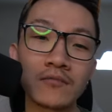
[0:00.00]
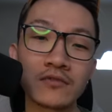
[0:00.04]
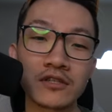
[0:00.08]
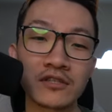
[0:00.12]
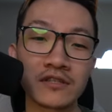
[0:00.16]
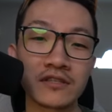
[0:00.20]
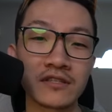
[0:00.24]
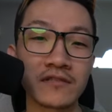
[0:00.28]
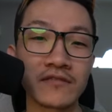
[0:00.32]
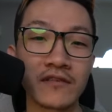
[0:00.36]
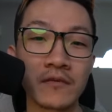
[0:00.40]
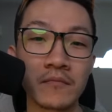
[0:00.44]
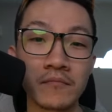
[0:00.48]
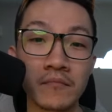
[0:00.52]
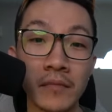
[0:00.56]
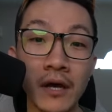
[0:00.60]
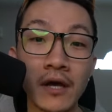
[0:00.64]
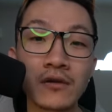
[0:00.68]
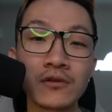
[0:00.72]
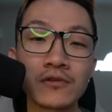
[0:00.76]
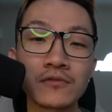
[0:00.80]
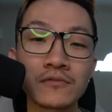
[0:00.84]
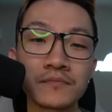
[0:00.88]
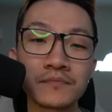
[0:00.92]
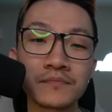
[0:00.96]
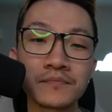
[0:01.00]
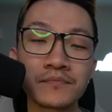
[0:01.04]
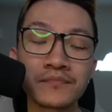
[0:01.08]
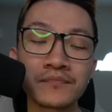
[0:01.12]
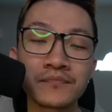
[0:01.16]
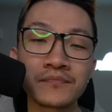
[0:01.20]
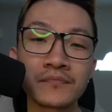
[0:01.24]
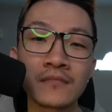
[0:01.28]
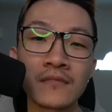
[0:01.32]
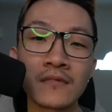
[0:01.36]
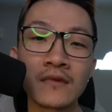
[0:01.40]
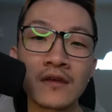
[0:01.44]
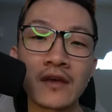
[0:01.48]
which is even better.
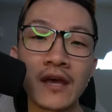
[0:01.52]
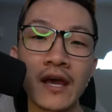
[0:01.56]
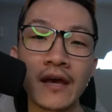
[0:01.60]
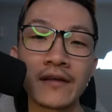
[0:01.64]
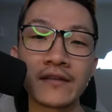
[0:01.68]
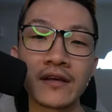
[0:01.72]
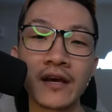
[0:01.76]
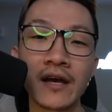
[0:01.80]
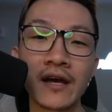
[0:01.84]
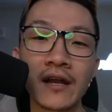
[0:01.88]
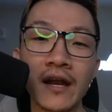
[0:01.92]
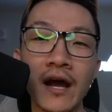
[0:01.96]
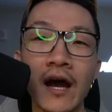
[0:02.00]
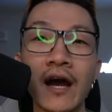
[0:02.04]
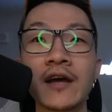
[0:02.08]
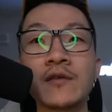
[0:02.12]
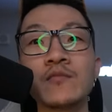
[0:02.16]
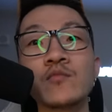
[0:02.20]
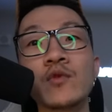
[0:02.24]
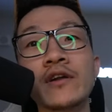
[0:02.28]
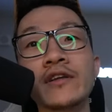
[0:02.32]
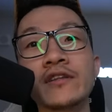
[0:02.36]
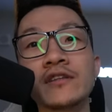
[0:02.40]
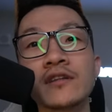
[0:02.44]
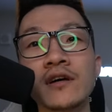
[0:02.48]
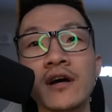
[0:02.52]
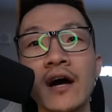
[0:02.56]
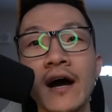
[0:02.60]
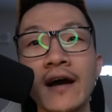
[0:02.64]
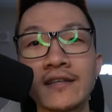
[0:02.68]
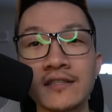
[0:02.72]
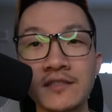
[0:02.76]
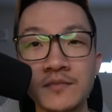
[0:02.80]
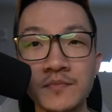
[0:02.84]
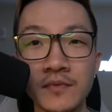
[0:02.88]
And then I am running the Ice